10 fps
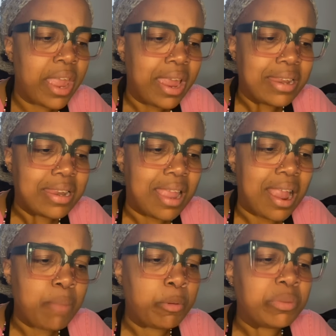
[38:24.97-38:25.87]
and
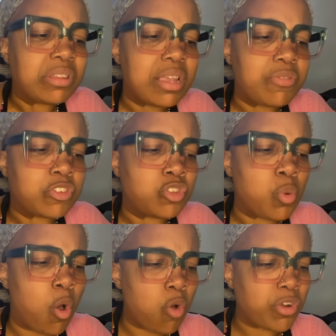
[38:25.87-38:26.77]
enable believers to
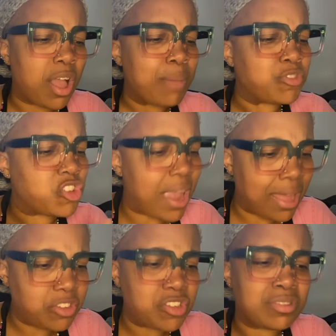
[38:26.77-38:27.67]
overcome
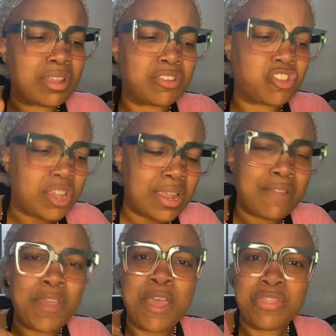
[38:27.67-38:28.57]
challenges and
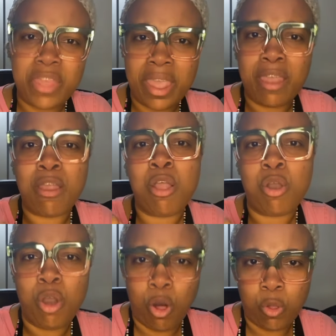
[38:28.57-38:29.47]
achieve their
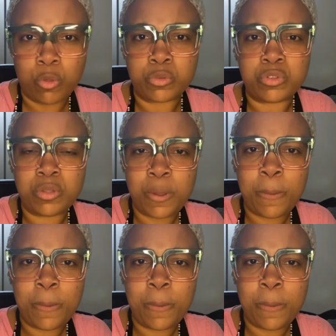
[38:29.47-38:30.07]
goals.